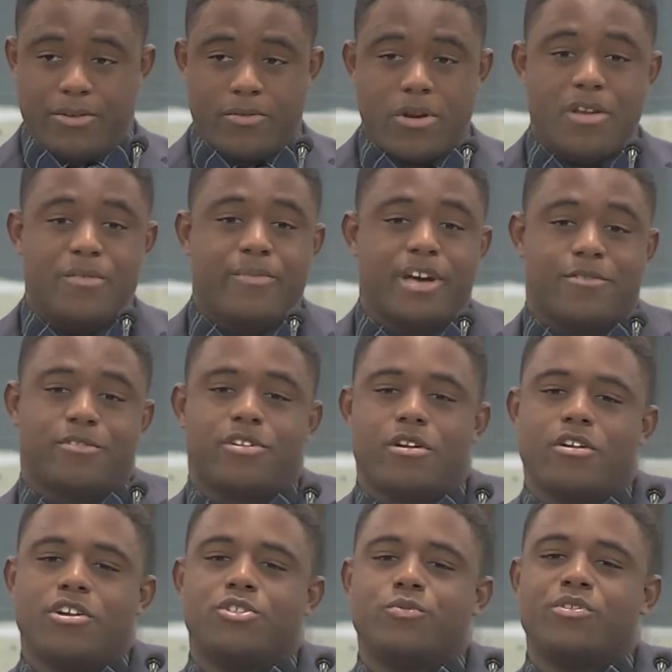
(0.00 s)
on in Bible
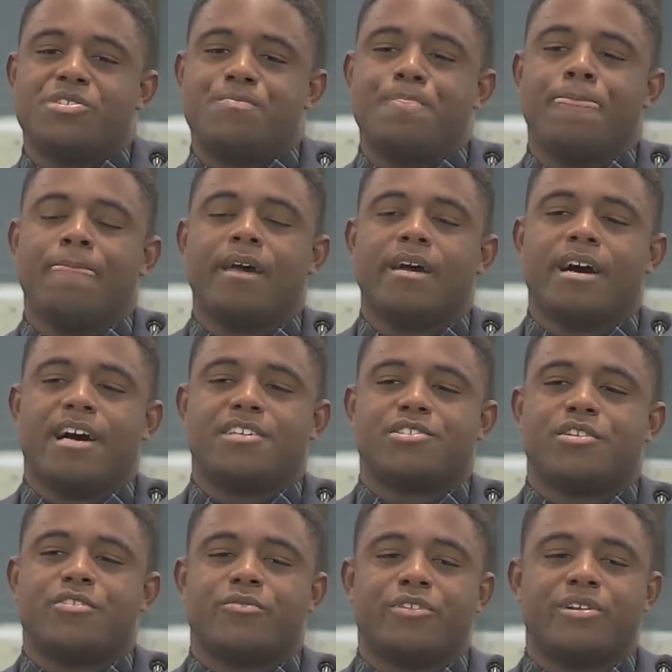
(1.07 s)
college when I
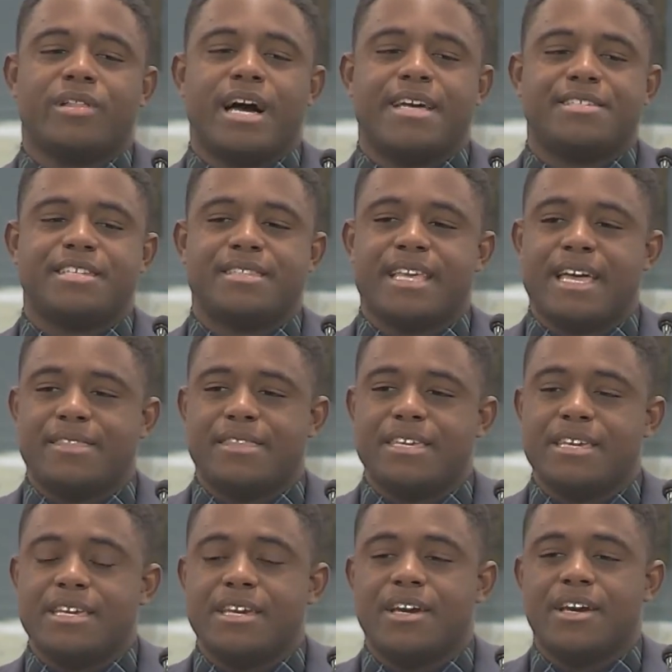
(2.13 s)
started realizing that
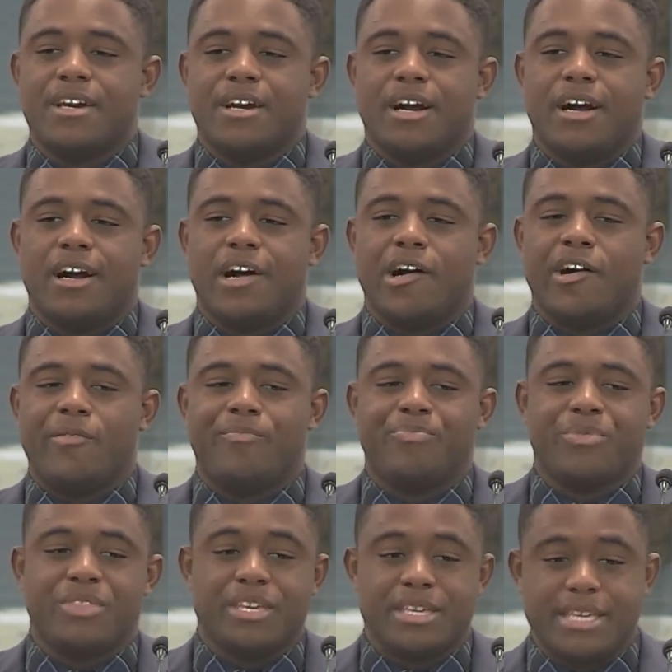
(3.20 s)
the
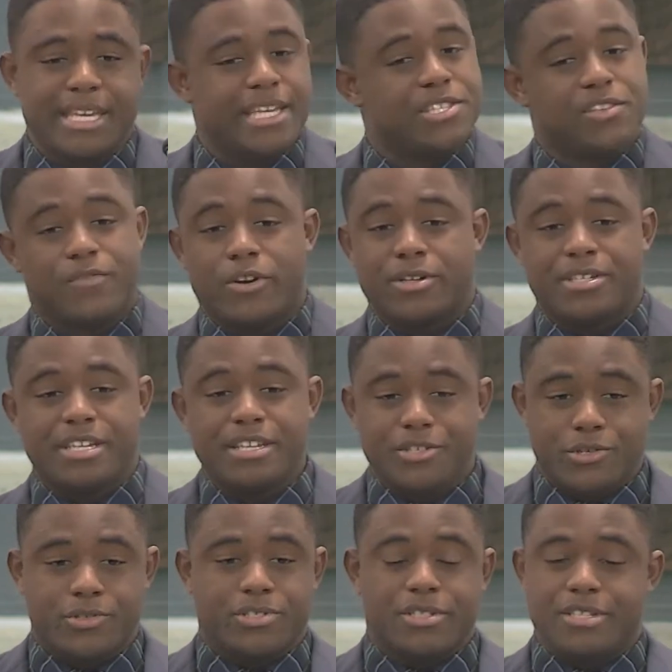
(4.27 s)
kids of our
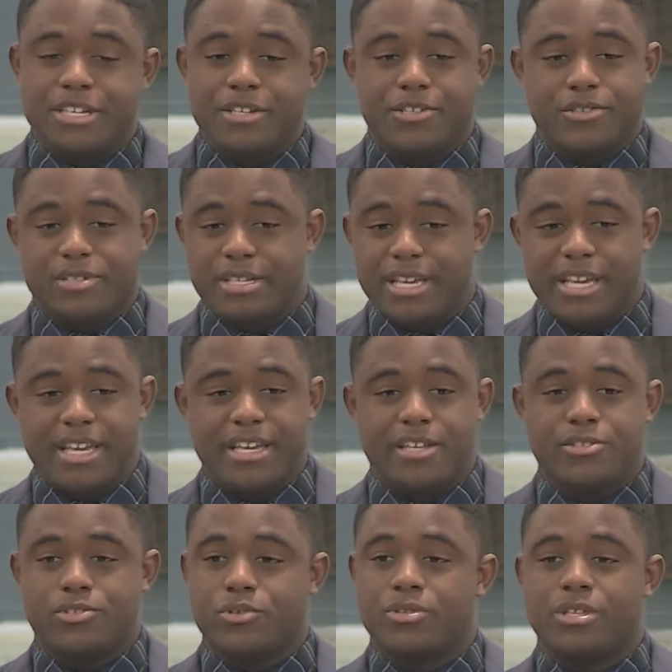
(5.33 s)
teachers, the teacher's
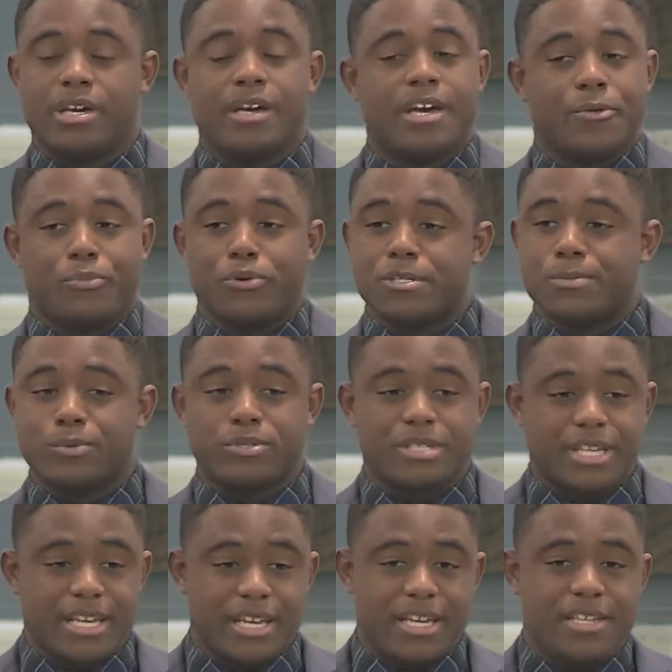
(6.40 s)
kids or the principal's
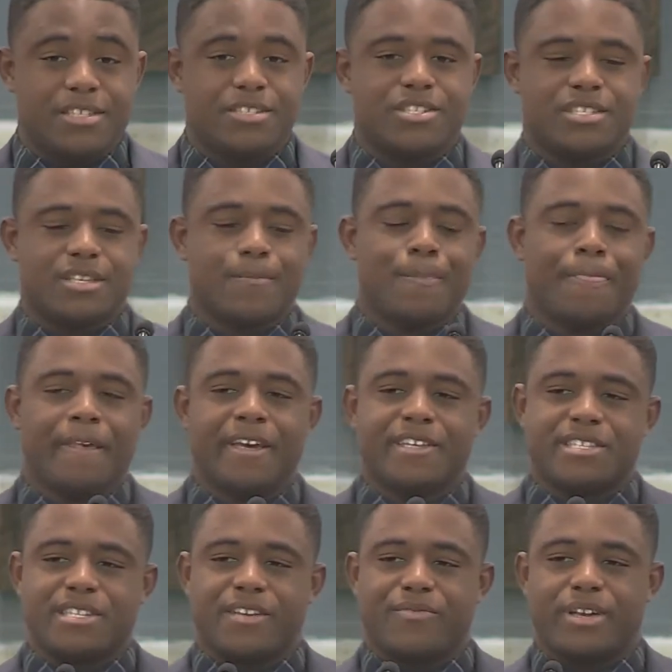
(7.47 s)
kids and just
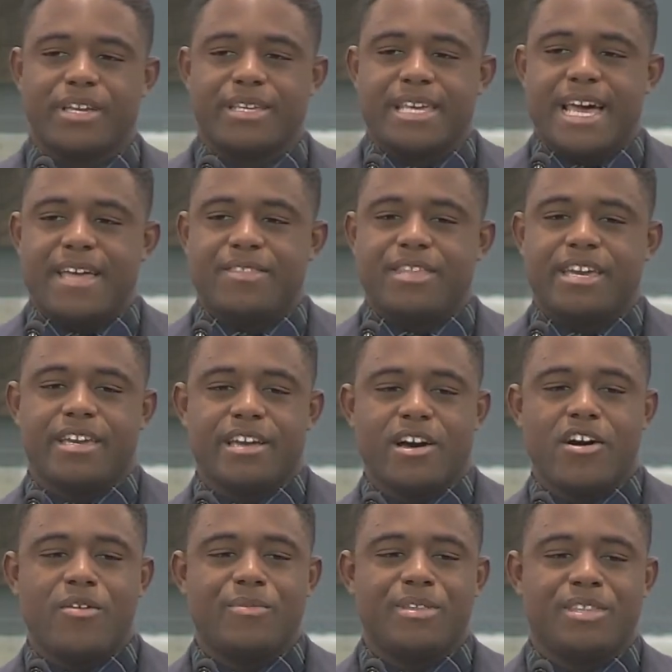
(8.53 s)
stuff like that, they
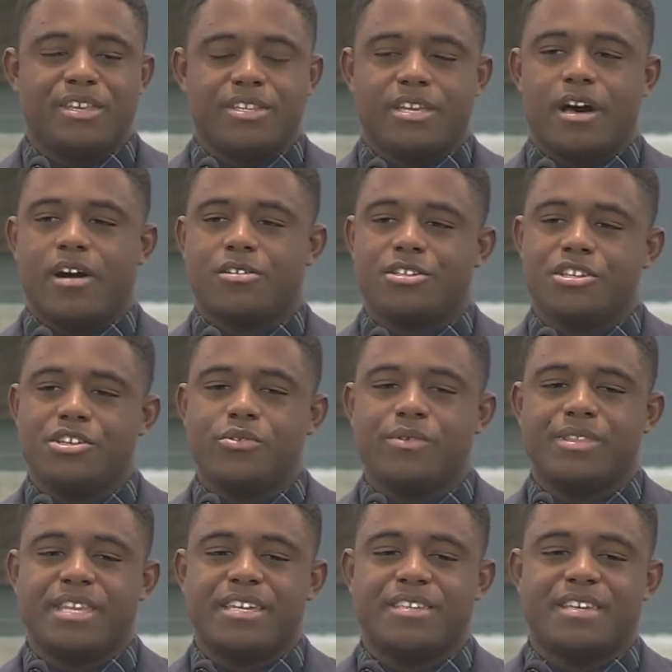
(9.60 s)
come and they talk to you
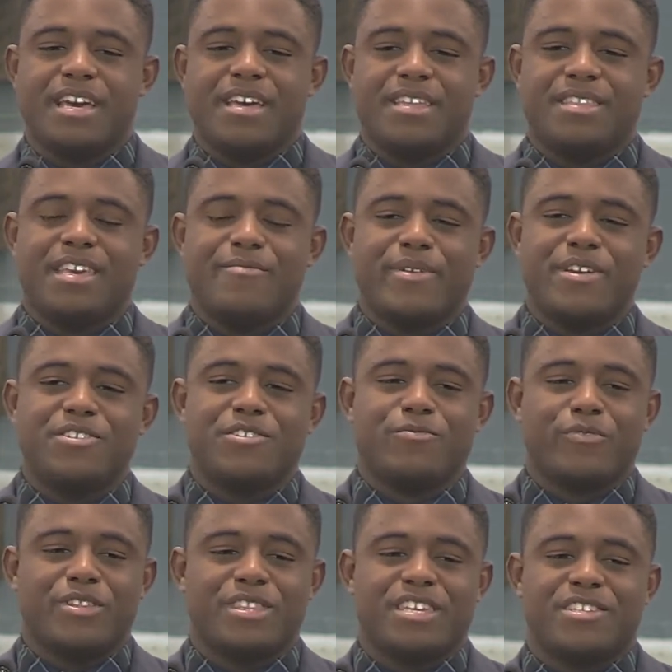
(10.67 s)
and they mention
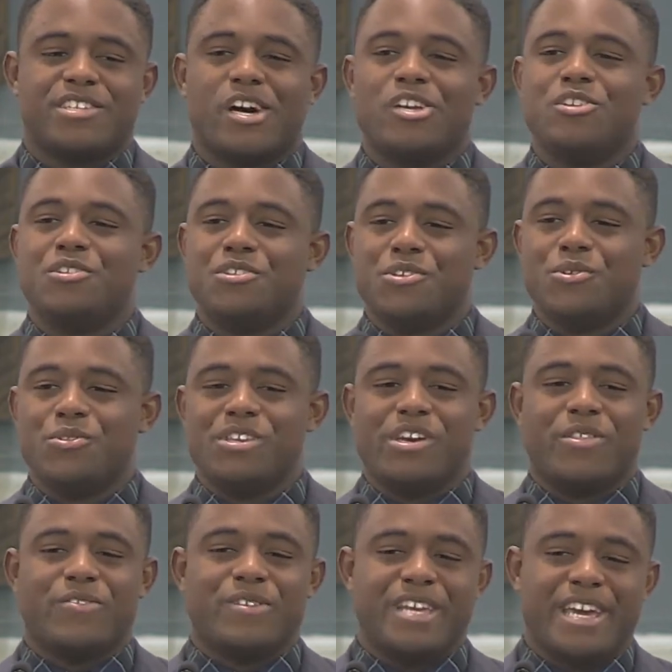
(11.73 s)
what they saw you do the
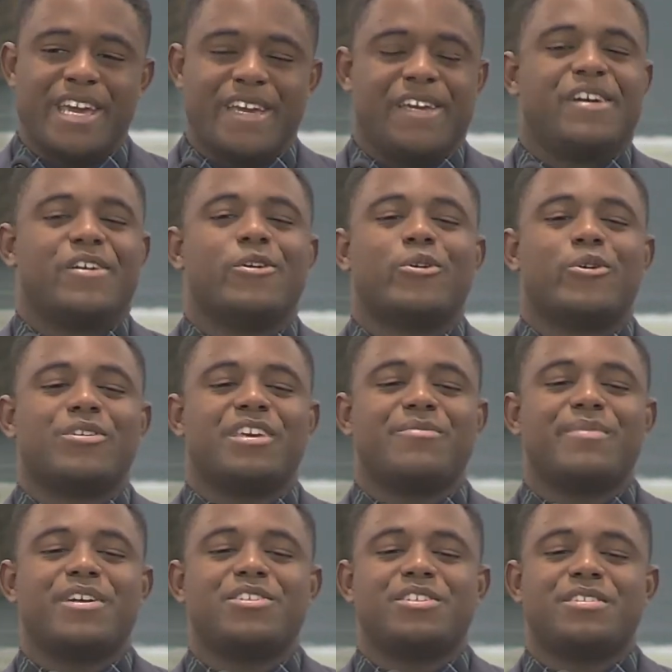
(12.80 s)
other day. Or they
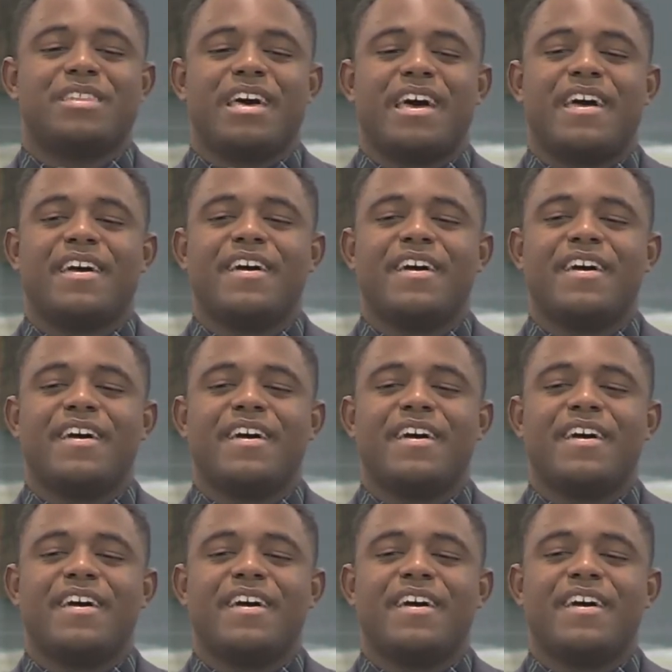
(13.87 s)
mention that,